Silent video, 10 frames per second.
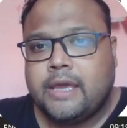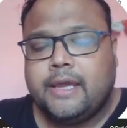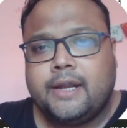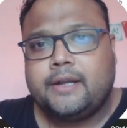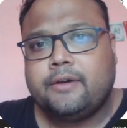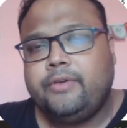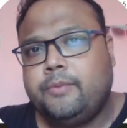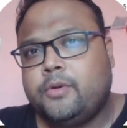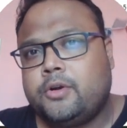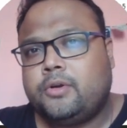Here the
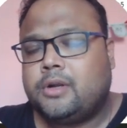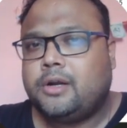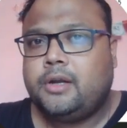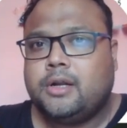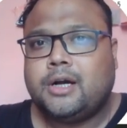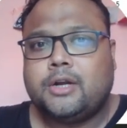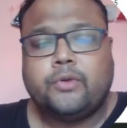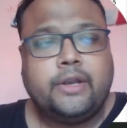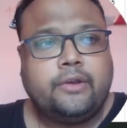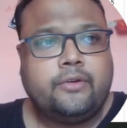FIBO
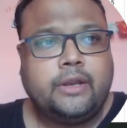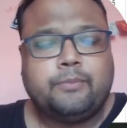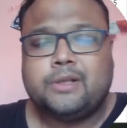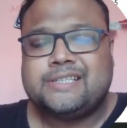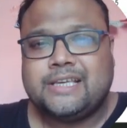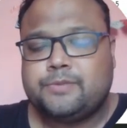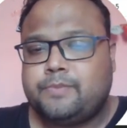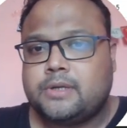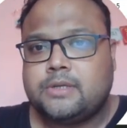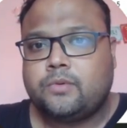
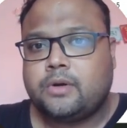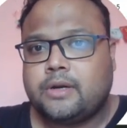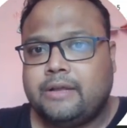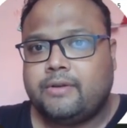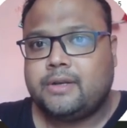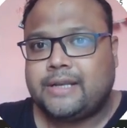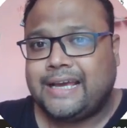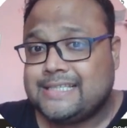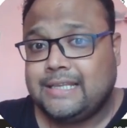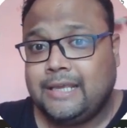23.6% work level
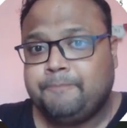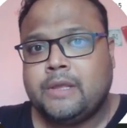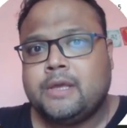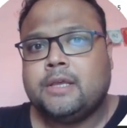nicely,